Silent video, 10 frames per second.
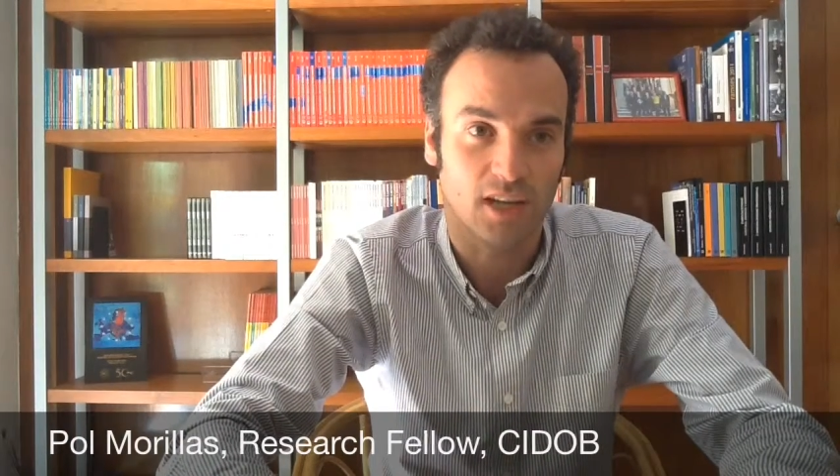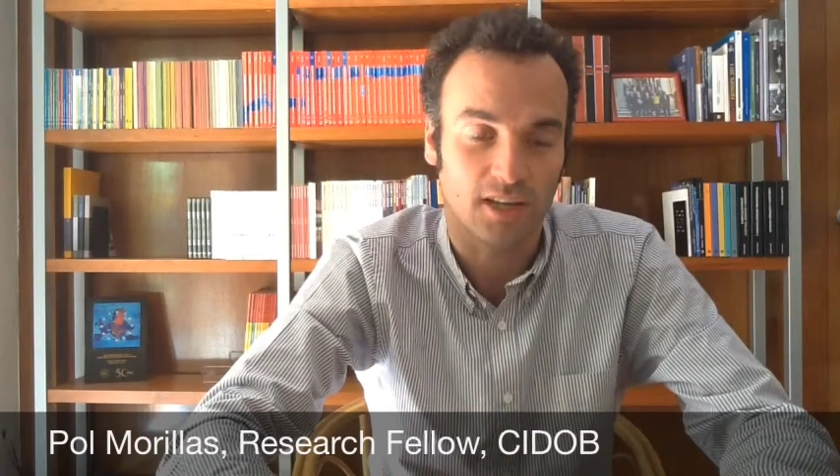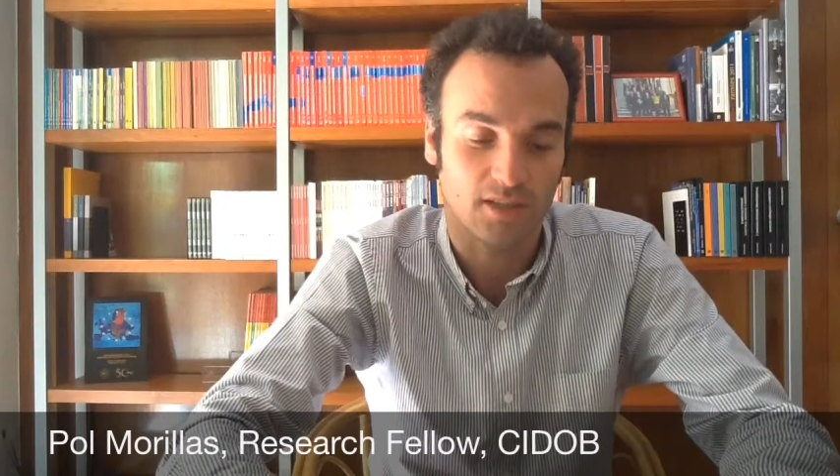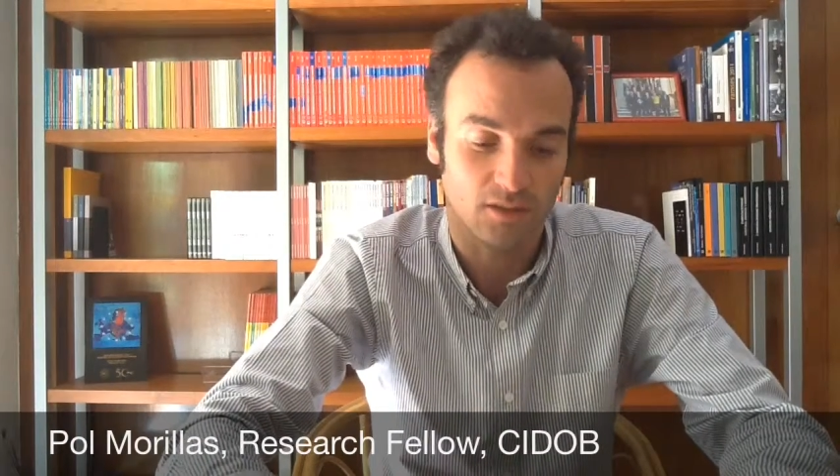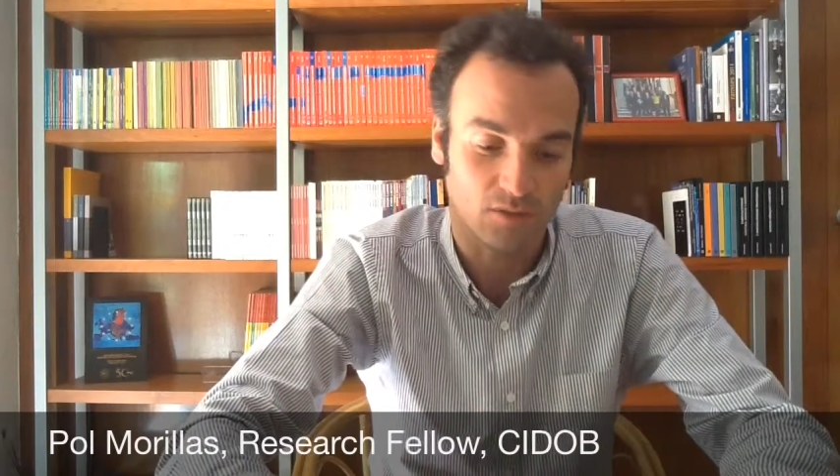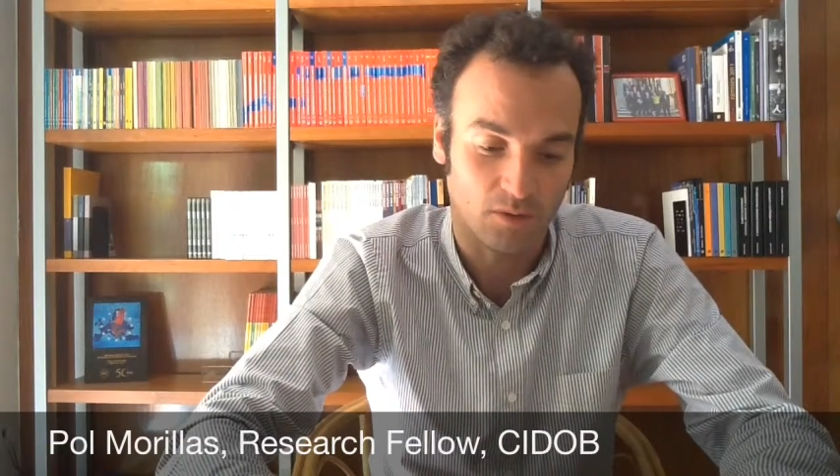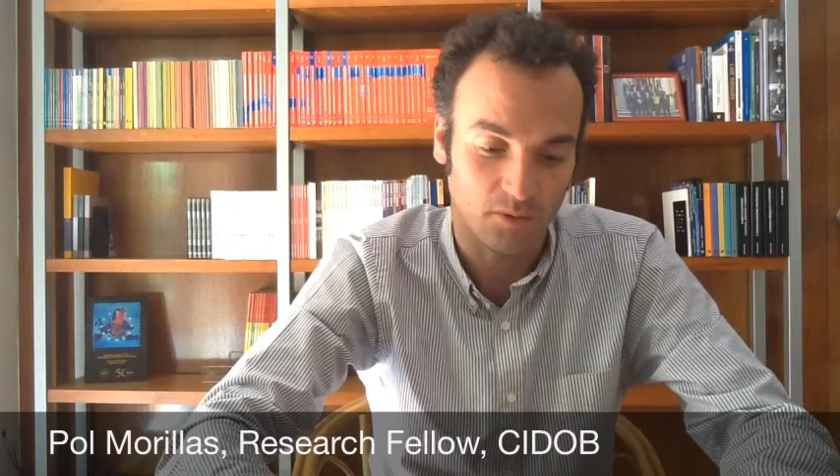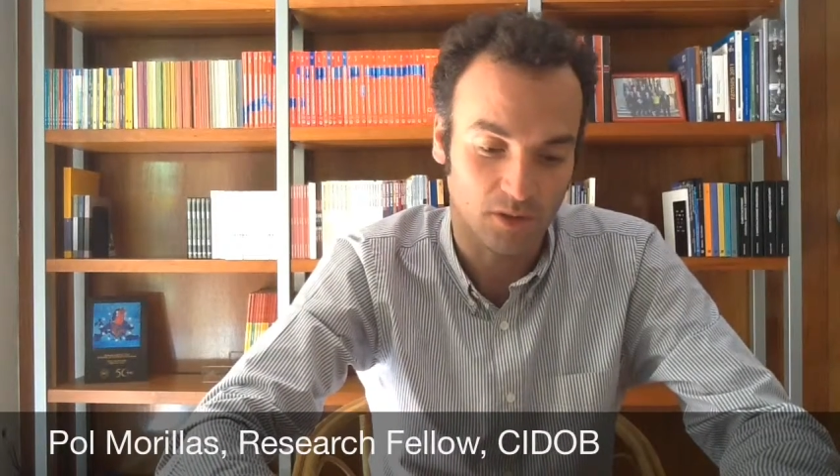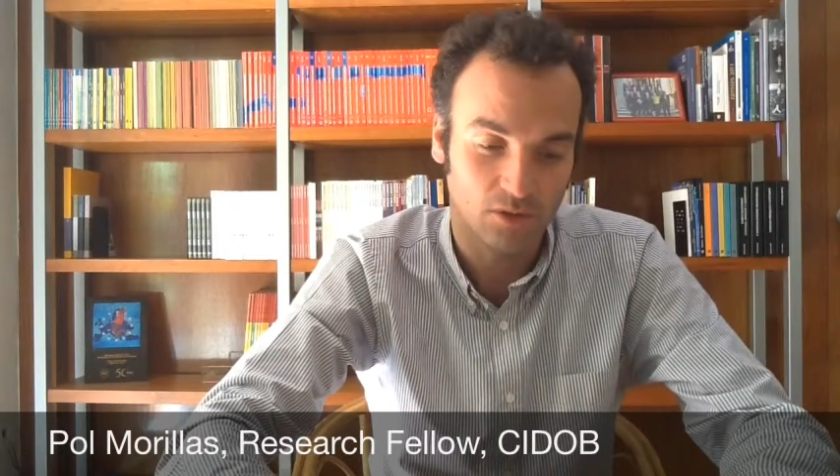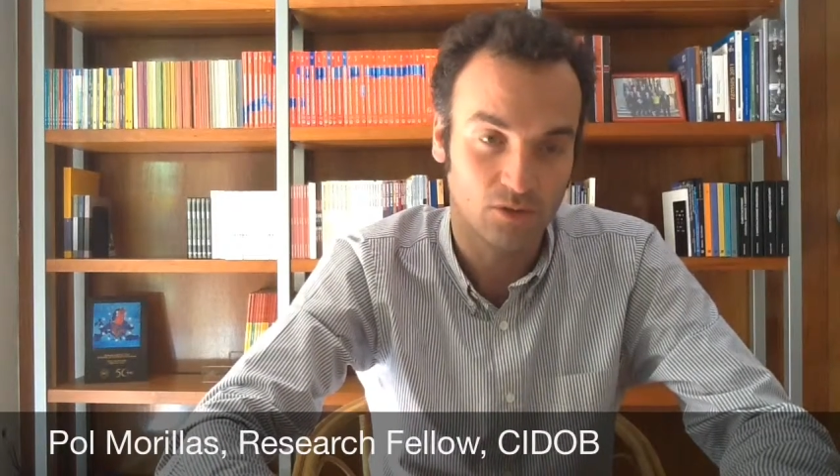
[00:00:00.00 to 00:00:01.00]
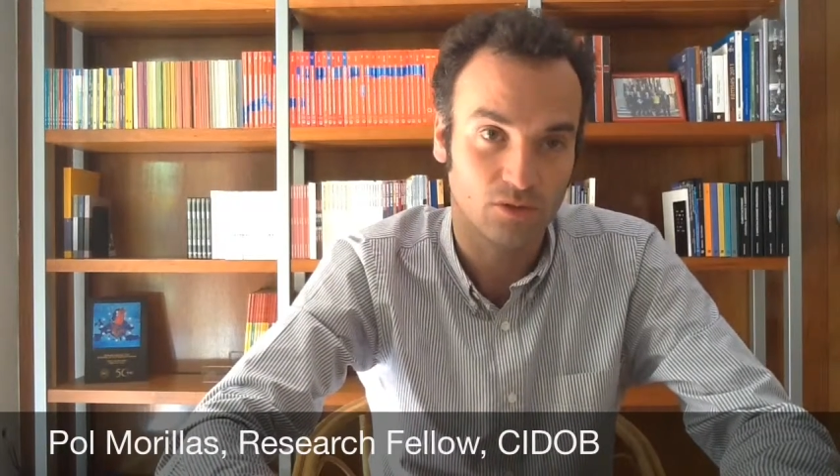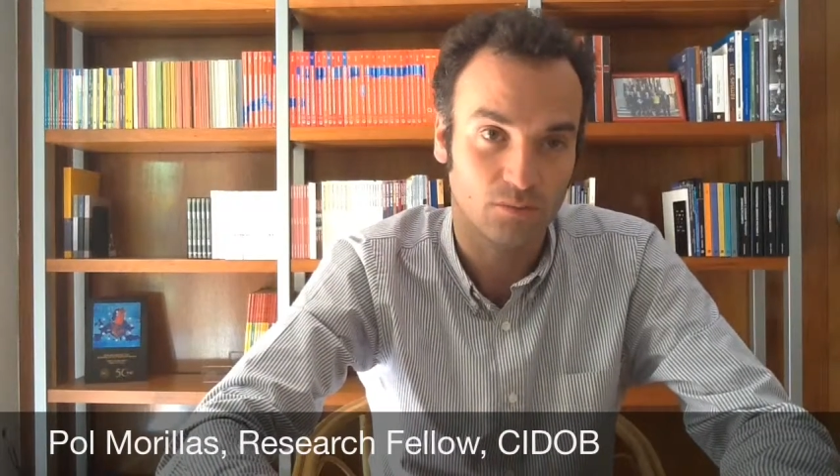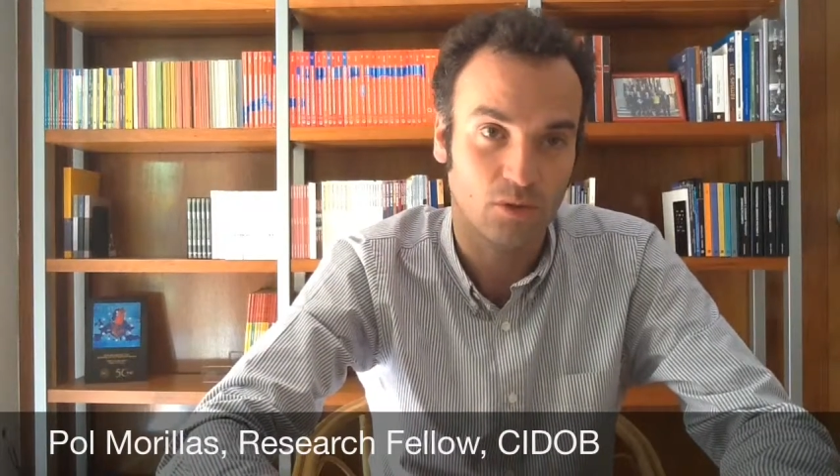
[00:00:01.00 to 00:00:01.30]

exit from the EU,